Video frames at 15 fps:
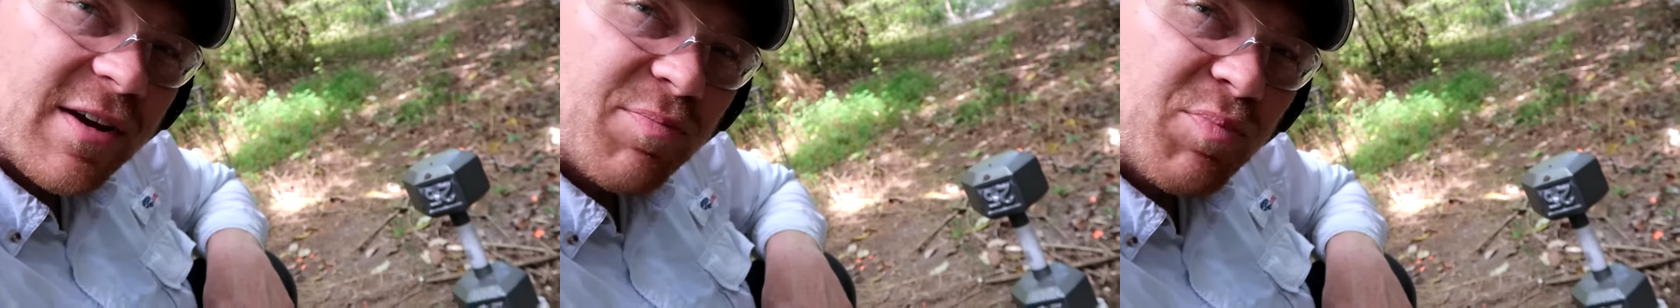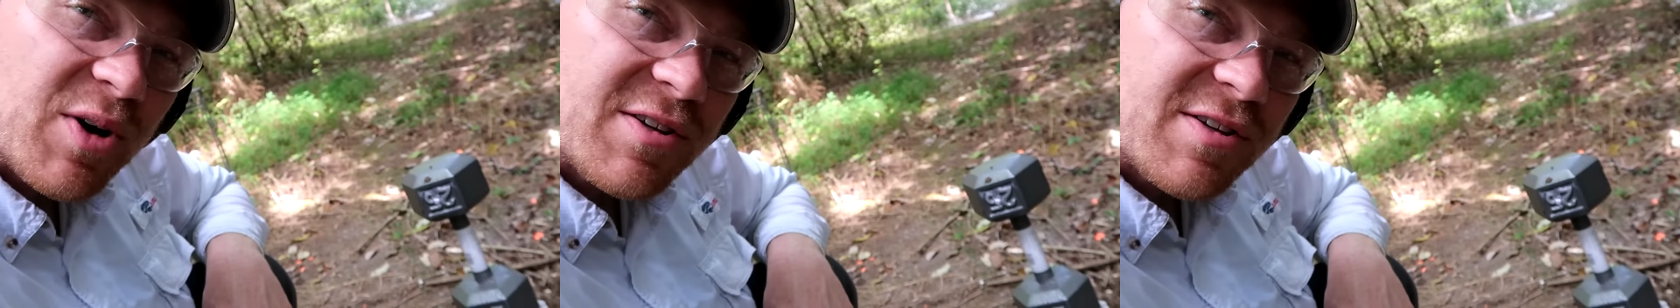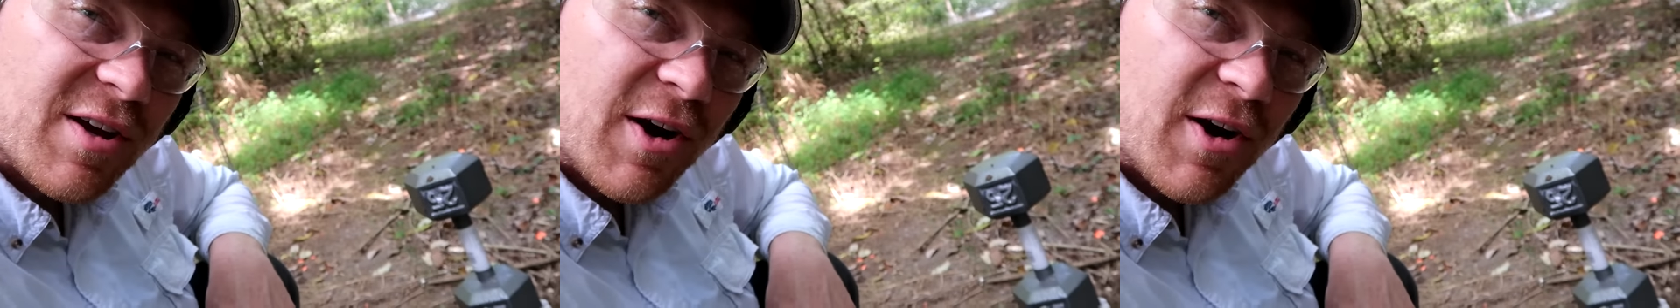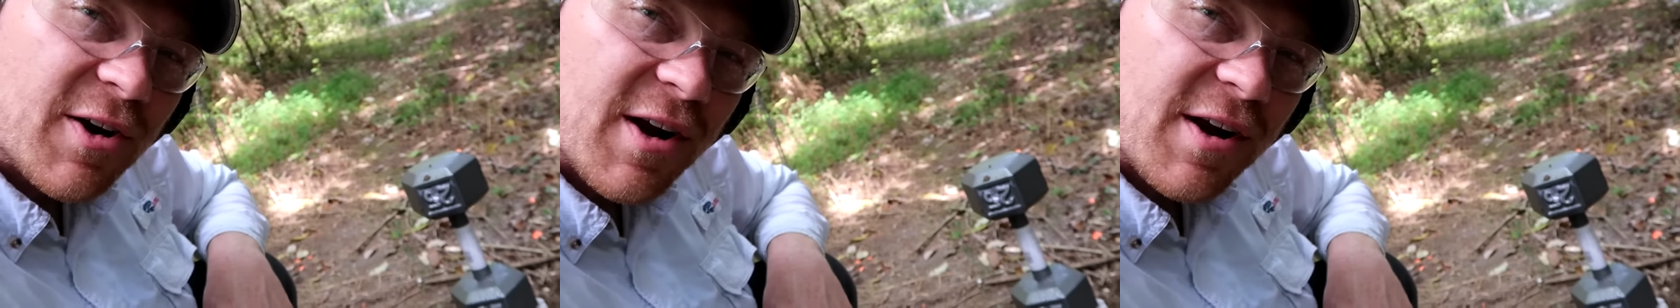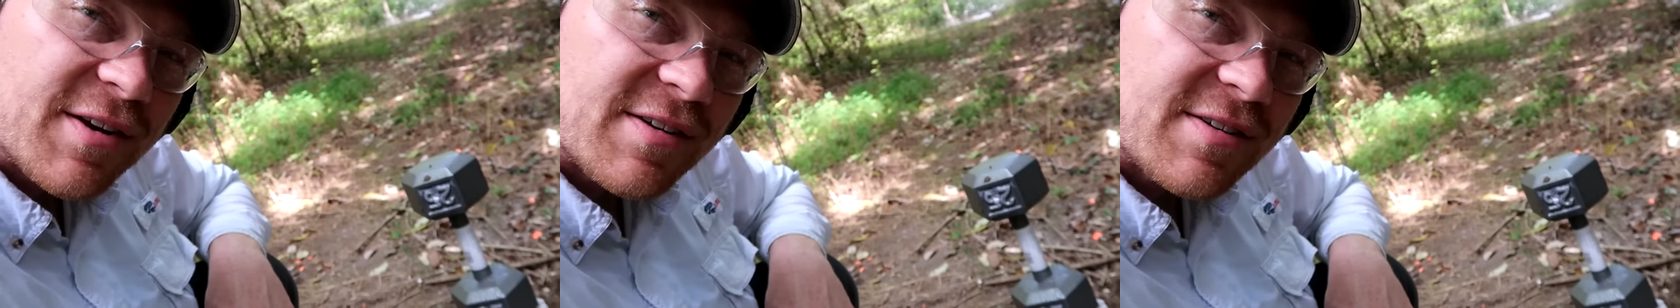puts the hurt
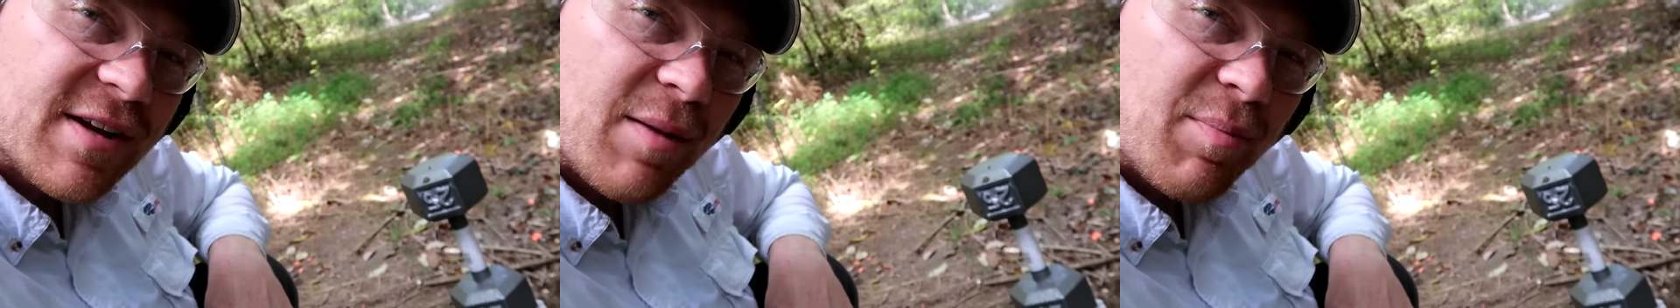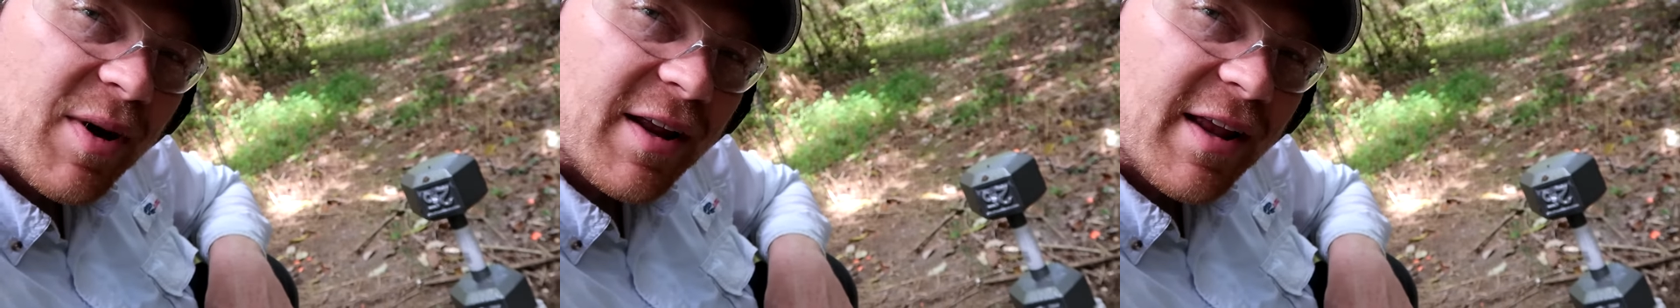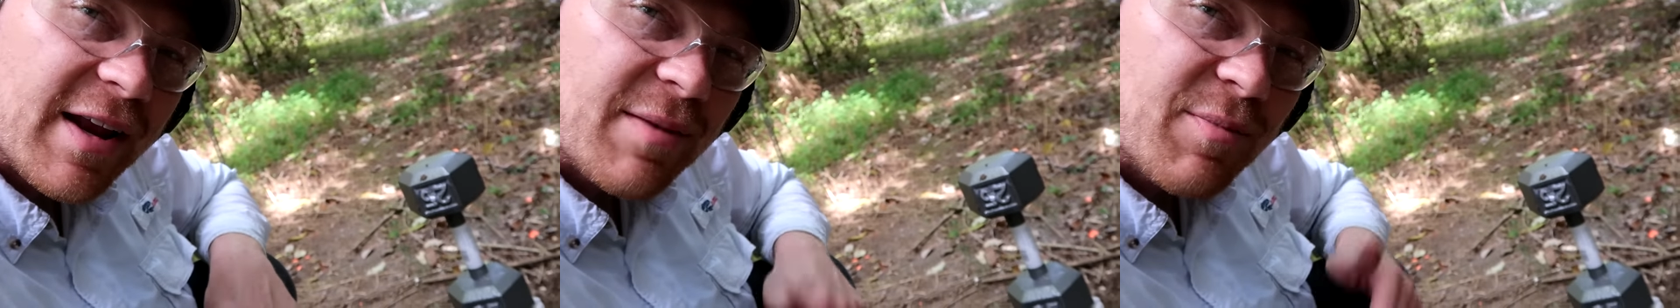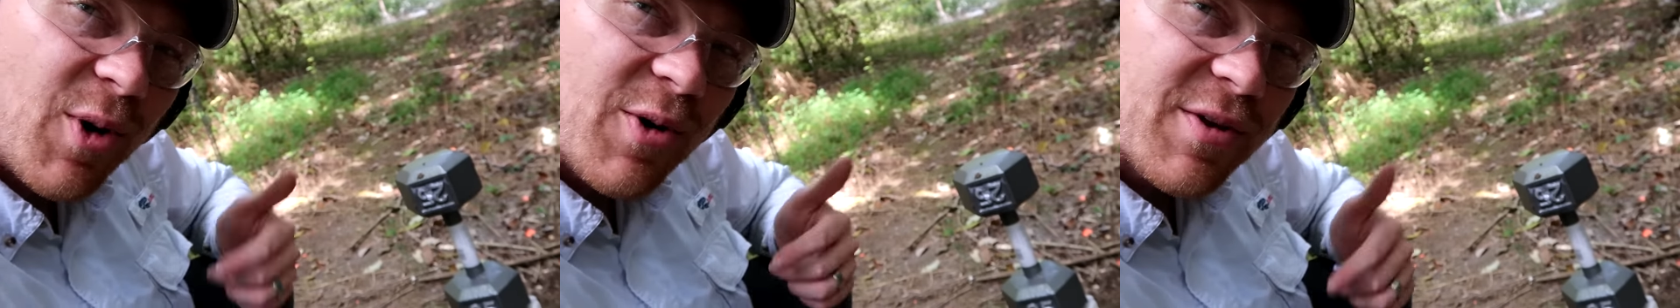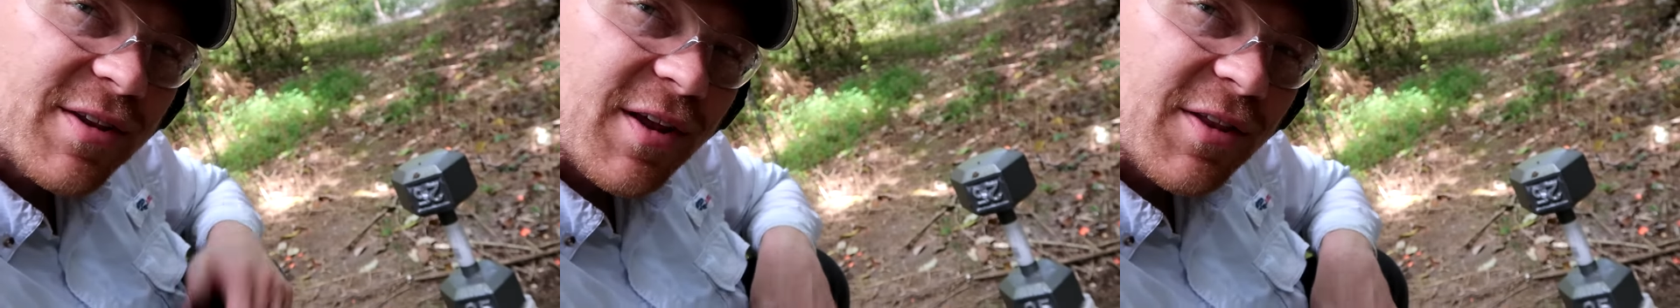on this dumbbell any
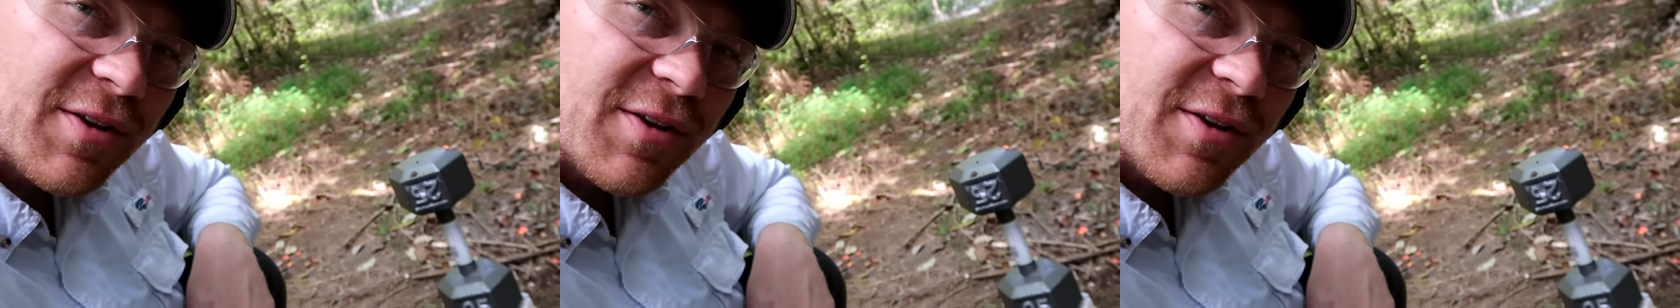more than the